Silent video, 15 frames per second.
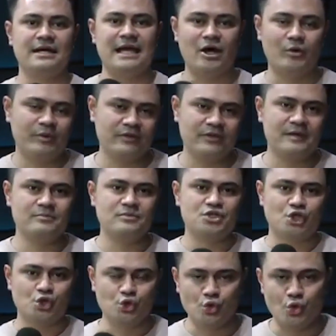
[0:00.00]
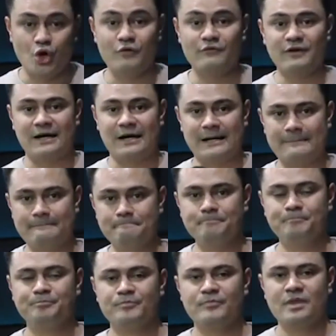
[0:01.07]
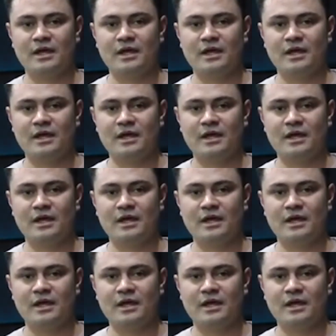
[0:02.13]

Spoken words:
and helping them to overcome